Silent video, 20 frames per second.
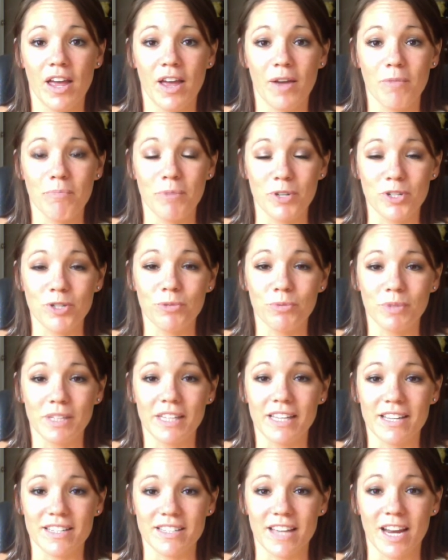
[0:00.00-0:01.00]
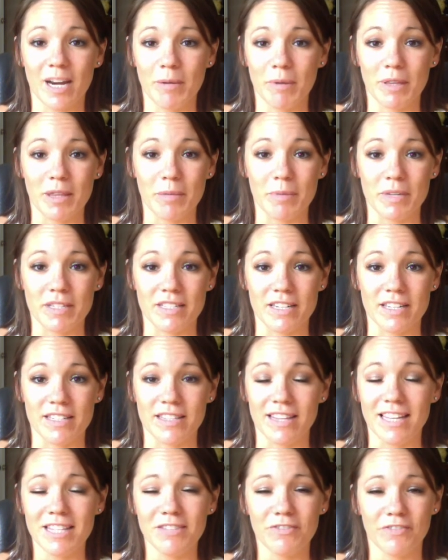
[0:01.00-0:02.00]
but you're really excited about the business
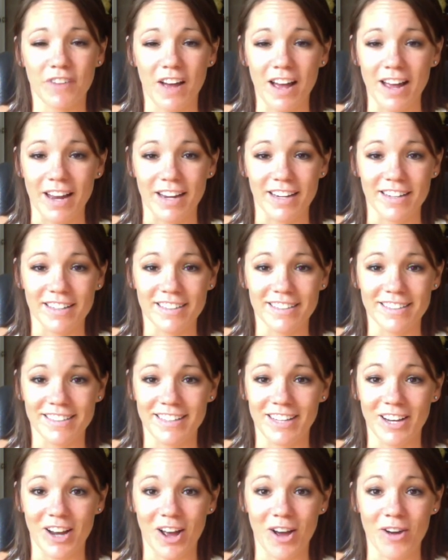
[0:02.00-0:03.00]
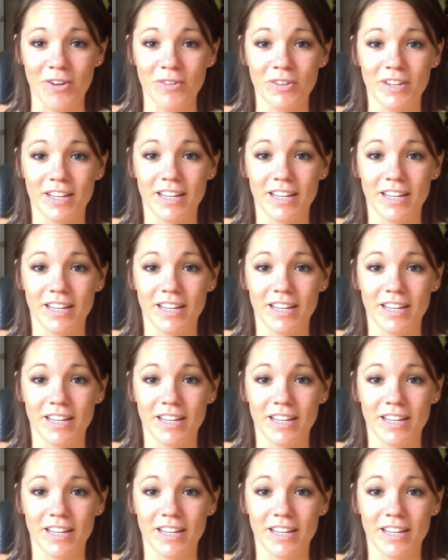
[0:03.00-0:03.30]
that's fine you know